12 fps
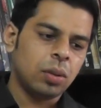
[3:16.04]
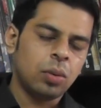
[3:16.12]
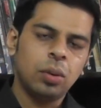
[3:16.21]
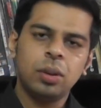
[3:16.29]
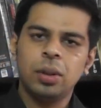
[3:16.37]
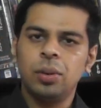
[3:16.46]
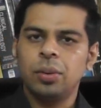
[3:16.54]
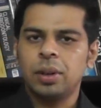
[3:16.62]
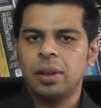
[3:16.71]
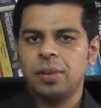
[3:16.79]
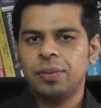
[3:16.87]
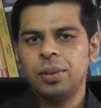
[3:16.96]
good
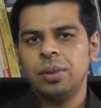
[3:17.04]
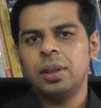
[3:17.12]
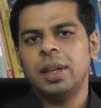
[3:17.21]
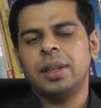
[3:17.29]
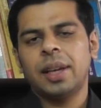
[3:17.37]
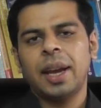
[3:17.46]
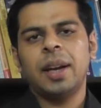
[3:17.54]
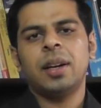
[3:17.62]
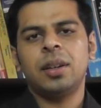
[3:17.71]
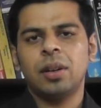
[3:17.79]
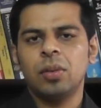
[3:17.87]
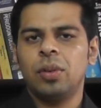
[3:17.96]
nuclear fuel. It can
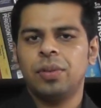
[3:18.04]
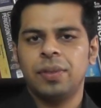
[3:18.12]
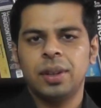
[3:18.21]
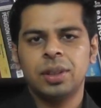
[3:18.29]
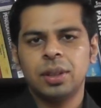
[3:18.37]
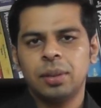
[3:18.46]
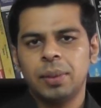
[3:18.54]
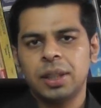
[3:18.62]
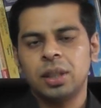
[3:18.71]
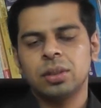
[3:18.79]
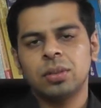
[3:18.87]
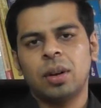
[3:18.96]
undergo fission, but
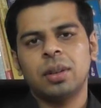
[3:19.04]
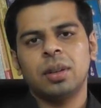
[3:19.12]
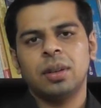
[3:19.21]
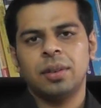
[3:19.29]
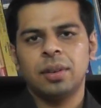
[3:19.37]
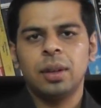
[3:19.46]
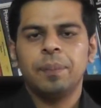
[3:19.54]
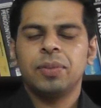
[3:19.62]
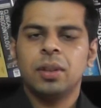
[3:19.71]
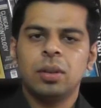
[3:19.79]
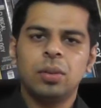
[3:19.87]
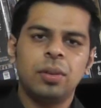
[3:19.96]
it is not a
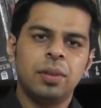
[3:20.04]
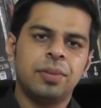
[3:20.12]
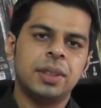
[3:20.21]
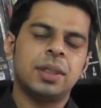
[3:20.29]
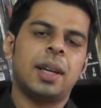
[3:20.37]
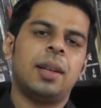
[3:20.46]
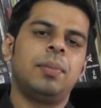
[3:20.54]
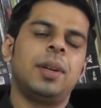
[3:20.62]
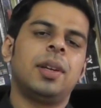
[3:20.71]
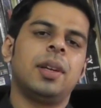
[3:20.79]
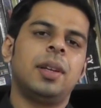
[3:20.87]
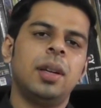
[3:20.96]
good fissile
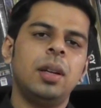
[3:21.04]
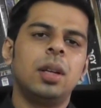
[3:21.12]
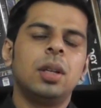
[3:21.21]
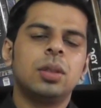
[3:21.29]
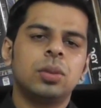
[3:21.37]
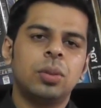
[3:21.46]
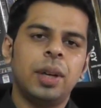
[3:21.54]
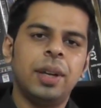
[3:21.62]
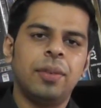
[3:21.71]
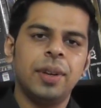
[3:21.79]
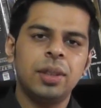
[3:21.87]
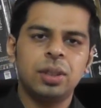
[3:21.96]
material. So
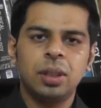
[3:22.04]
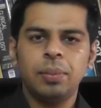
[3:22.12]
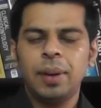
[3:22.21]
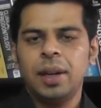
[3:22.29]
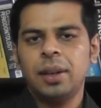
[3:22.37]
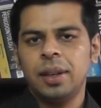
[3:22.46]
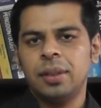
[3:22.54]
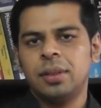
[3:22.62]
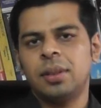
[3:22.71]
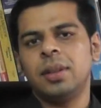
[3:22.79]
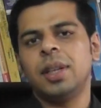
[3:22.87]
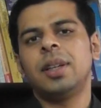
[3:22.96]
enrichment
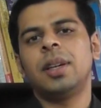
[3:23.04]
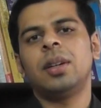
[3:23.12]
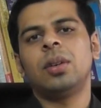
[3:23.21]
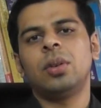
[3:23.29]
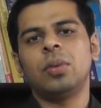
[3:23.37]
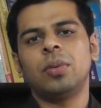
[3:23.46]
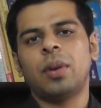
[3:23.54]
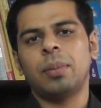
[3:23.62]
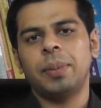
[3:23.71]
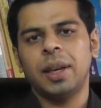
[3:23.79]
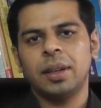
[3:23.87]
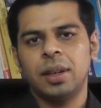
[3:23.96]
is needed to
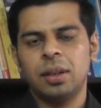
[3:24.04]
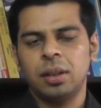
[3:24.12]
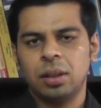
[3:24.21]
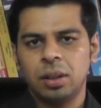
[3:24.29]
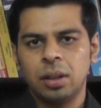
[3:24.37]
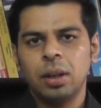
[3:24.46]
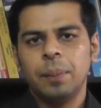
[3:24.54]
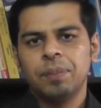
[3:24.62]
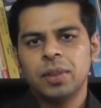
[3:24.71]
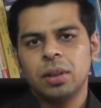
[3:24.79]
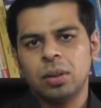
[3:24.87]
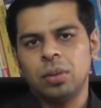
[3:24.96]
make it a
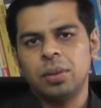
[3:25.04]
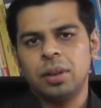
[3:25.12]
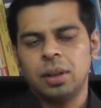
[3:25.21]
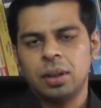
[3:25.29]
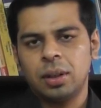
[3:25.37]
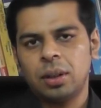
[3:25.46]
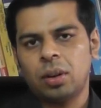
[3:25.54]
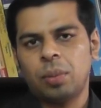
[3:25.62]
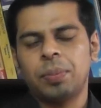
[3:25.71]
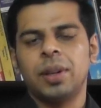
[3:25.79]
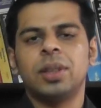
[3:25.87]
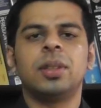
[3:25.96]
good
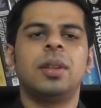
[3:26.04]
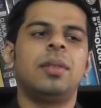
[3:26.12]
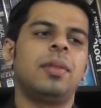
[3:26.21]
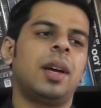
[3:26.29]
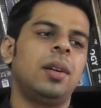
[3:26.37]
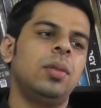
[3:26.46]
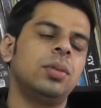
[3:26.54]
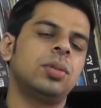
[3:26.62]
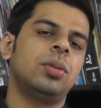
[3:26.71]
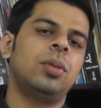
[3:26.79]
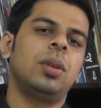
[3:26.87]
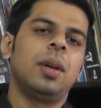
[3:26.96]
operational value.
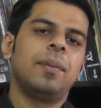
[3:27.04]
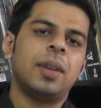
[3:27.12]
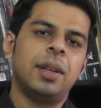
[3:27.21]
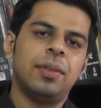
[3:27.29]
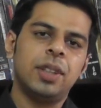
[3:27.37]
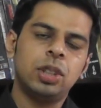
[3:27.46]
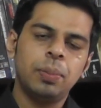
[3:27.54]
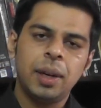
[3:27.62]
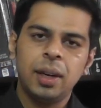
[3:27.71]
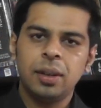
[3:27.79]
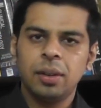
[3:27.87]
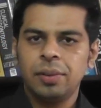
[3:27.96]
So
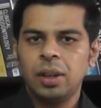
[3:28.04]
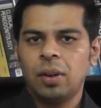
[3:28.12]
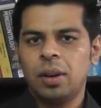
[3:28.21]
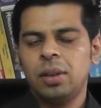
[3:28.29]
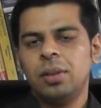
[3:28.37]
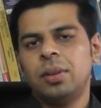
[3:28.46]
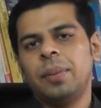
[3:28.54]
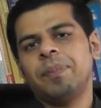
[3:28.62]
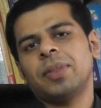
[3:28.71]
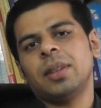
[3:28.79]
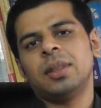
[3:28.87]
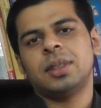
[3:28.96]
enrichment, we all
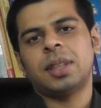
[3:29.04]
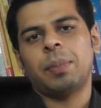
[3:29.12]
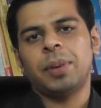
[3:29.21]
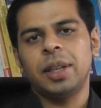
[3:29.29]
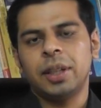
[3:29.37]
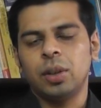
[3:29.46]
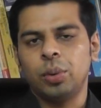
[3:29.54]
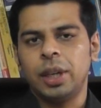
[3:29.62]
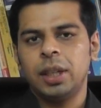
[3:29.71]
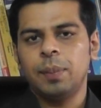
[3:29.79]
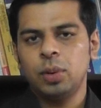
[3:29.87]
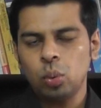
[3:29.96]
know, is separating
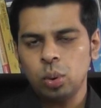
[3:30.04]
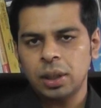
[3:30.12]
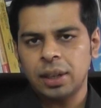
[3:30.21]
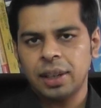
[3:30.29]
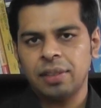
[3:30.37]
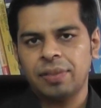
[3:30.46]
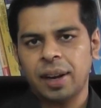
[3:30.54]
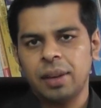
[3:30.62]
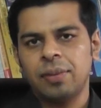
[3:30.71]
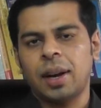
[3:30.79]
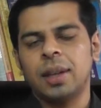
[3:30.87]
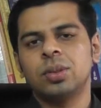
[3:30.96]
uranium
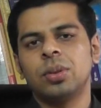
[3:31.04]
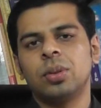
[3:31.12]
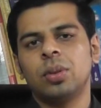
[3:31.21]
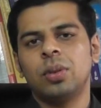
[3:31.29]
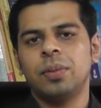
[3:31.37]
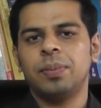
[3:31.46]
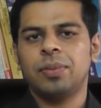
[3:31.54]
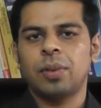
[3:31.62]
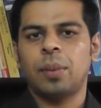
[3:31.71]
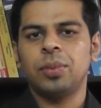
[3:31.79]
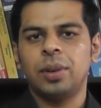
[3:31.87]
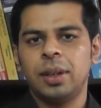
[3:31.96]
235 isotope
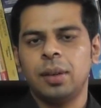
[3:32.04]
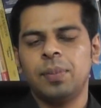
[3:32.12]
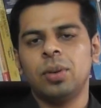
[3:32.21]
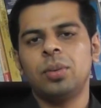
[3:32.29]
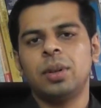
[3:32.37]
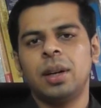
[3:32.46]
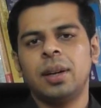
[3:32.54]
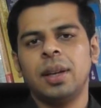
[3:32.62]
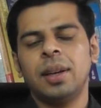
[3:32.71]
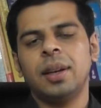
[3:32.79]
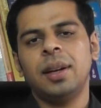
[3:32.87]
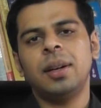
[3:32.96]
from uranium
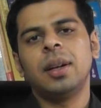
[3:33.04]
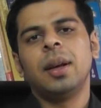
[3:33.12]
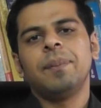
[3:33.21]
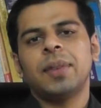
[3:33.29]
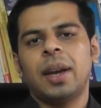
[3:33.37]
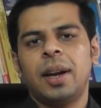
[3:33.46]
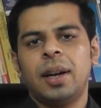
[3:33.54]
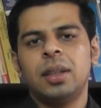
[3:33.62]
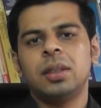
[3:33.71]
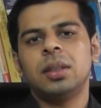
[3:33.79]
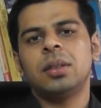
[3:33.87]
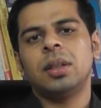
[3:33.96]
238,
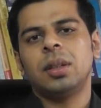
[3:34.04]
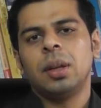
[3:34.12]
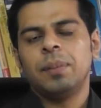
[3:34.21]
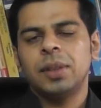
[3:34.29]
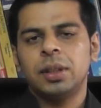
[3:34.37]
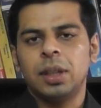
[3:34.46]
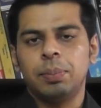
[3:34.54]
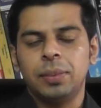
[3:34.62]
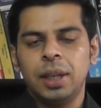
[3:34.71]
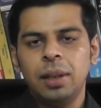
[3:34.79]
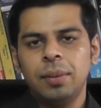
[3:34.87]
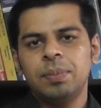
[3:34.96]
and the
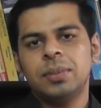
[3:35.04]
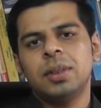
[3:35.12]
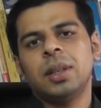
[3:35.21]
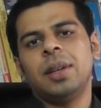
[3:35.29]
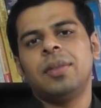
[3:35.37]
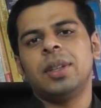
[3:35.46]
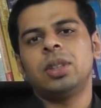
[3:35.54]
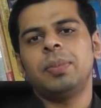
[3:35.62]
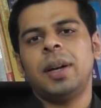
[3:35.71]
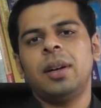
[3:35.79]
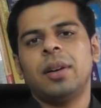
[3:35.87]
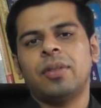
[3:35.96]
minimum
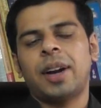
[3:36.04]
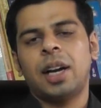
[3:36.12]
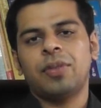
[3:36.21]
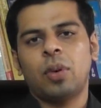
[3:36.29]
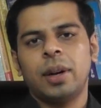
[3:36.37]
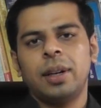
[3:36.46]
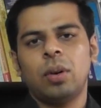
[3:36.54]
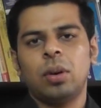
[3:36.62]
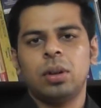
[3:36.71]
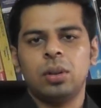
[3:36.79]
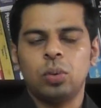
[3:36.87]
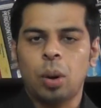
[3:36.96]
enrichment required for
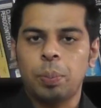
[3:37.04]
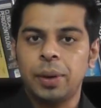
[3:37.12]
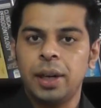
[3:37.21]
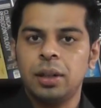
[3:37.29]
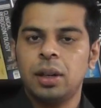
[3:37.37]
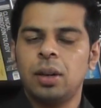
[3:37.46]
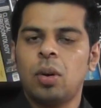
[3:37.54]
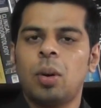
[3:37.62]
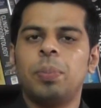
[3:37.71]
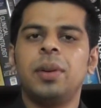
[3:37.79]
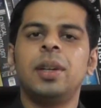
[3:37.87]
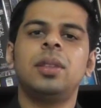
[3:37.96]
to operate an
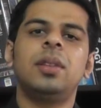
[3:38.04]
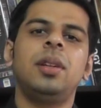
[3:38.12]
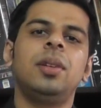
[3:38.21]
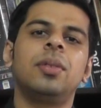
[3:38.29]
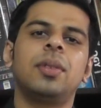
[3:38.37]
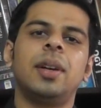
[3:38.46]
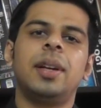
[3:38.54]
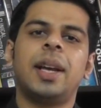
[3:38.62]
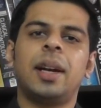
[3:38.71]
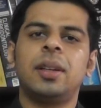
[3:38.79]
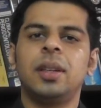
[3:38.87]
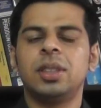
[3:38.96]
operational nuclear
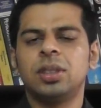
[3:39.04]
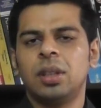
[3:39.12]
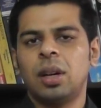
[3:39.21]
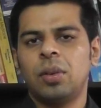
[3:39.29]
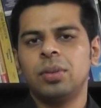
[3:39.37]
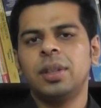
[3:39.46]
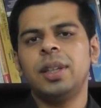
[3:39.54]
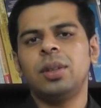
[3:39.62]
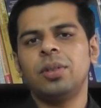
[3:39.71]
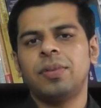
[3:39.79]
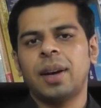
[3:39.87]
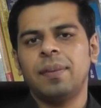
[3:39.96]
reactor is around 3
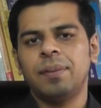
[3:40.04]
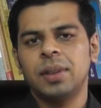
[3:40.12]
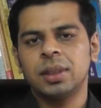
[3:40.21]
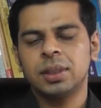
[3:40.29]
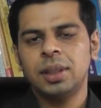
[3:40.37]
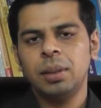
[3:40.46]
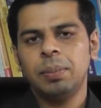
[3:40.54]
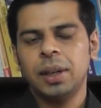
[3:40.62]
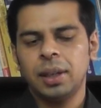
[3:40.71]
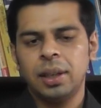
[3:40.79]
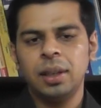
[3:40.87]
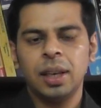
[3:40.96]
to 5%,
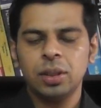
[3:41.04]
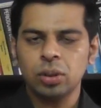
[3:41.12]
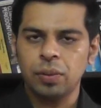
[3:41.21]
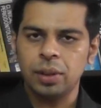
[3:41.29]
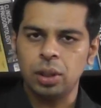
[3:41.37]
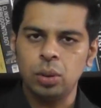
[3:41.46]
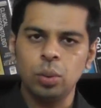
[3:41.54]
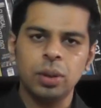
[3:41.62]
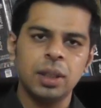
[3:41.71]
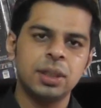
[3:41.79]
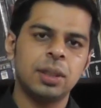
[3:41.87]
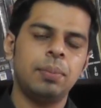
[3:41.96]
but in case of
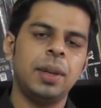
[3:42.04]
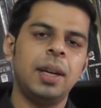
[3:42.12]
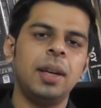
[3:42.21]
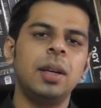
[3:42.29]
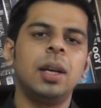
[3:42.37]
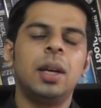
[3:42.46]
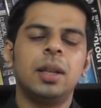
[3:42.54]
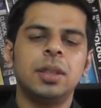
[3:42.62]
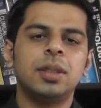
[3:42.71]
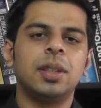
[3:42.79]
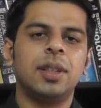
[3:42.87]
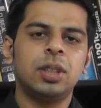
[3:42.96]
nuclear submarine,
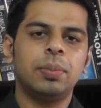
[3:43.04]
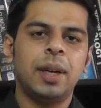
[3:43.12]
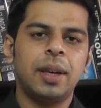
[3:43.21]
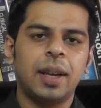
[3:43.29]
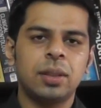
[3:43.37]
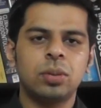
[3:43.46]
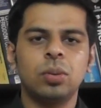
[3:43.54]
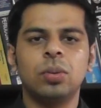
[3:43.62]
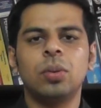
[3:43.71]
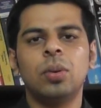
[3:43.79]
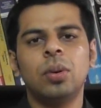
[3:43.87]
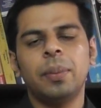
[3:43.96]
this enrichment has to
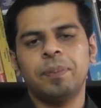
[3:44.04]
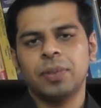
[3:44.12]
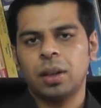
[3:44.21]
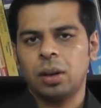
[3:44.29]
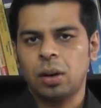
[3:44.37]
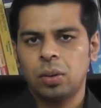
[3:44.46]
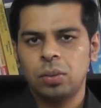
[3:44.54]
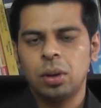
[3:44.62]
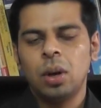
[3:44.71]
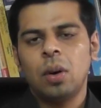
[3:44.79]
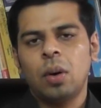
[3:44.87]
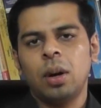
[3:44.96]
go around
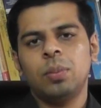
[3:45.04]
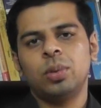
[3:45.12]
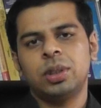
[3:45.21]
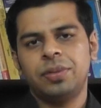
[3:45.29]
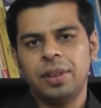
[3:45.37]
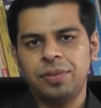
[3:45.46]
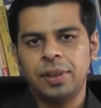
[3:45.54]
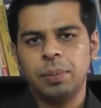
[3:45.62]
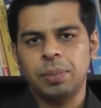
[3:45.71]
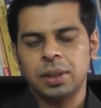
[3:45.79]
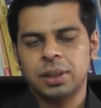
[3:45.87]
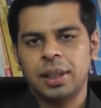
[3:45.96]
almost
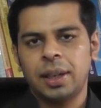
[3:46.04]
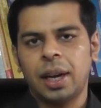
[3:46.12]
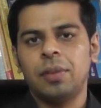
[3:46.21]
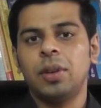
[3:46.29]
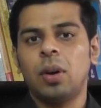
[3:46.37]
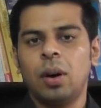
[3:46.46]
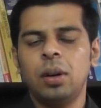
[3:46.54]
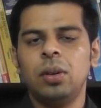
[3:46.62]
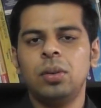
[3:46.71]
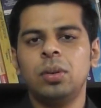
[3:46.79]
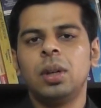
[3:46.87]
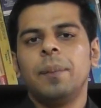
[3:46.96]
50%, and we all
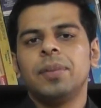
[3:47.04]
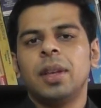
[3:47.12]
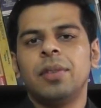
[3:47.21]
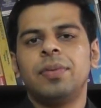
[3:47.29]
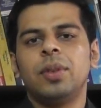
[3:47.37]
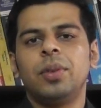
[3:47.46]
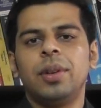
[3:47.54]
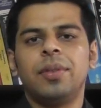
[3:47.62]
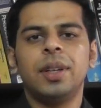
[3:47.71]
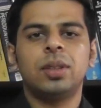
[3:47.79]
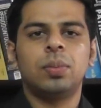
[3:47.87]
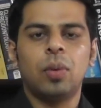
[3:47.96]
know if you
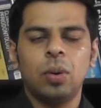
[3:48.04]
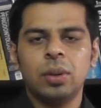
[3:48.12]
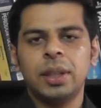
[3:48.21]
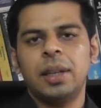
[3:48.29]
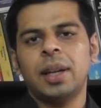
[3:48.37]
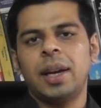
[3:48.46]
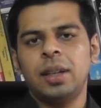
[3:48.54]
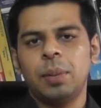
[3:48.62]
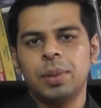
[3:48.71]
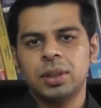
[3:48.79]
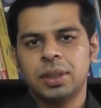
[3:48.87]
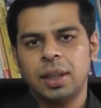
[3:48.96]
enrich more than
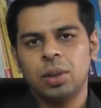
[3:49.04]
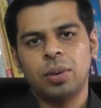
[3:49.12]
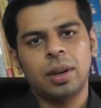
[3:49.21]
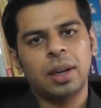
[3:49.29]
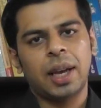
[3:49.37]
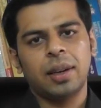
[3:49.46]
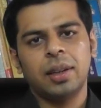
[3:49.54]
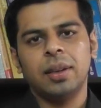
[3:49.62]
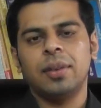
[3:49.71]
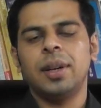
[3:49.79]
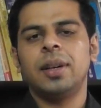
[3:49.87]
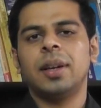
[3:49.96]
90%, you are
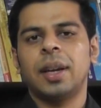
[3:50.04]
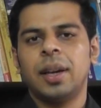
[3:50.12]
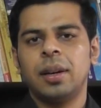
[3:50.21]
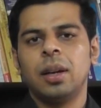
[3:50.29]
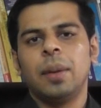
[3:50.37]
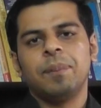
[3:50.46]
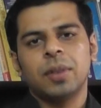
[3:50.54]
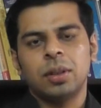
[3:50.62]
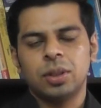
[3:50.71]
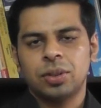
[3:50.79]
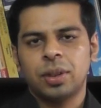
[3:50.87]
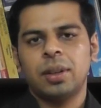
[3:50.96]
likely creating an
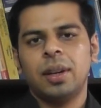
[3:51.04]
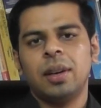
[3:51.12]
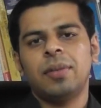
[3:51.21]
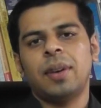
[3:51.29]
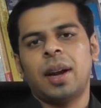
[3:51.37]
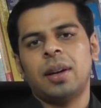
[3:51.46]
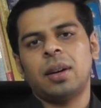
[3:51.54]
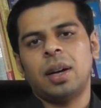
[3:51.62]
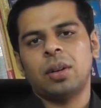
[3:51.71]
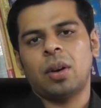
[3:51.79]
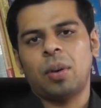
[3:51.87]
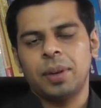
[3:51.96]
destructive
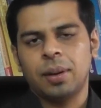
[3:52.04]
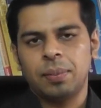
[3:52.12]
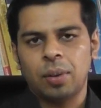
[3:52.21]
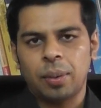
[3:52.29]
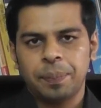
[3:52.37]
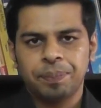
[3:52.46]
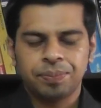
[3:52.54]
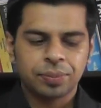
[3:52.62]
atomic bomb.